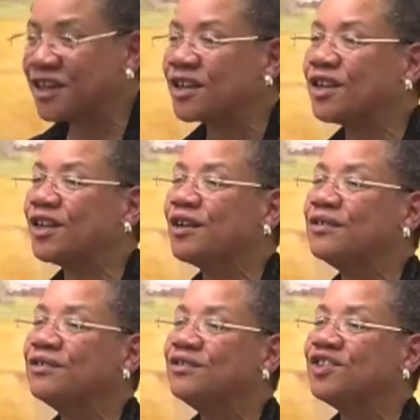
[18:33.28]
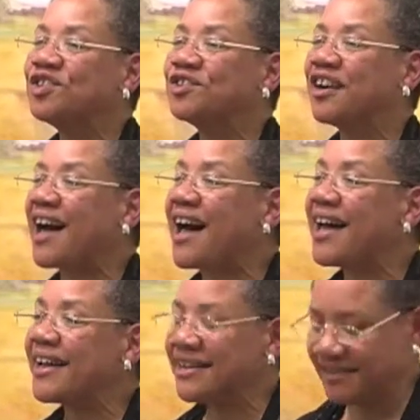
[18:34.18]
Close your
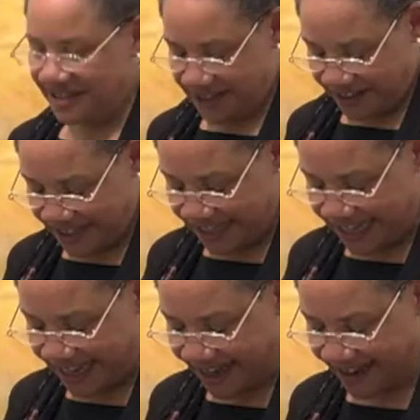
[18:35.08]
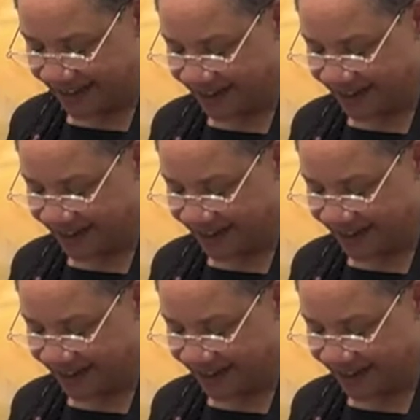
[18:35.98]
eyes and sing.